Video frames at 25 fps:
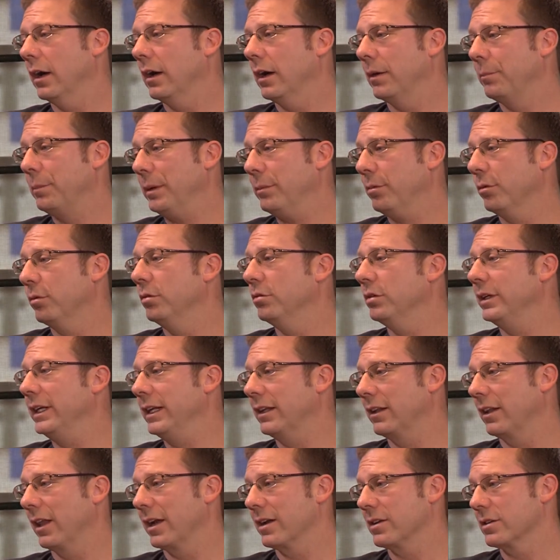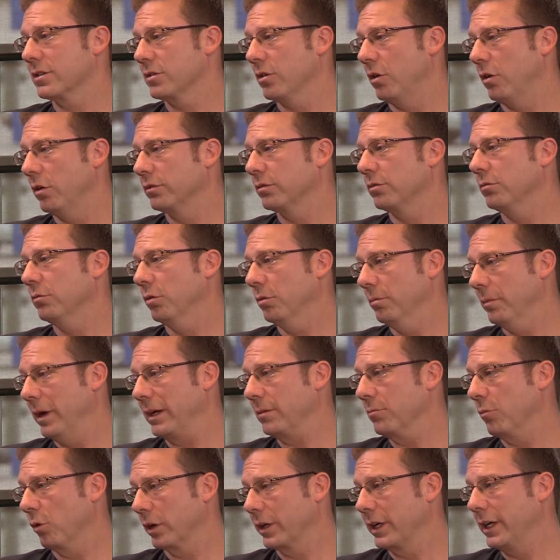people who eat a lot of salt will make
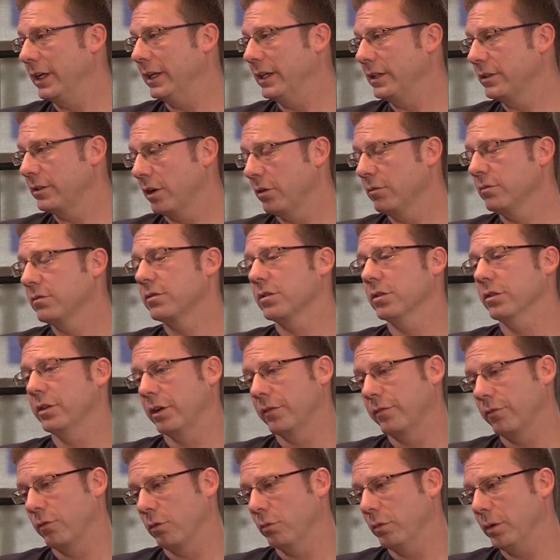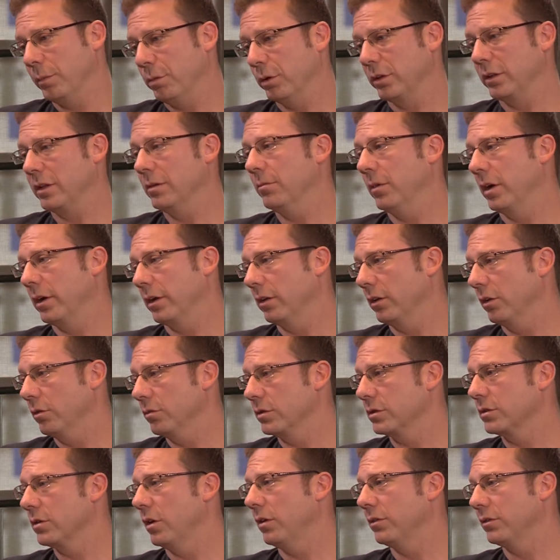more kidney stones, so therefore we put them on a low
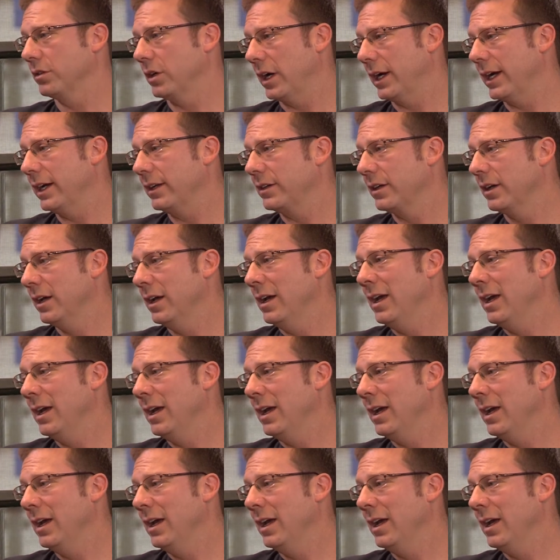salt diet.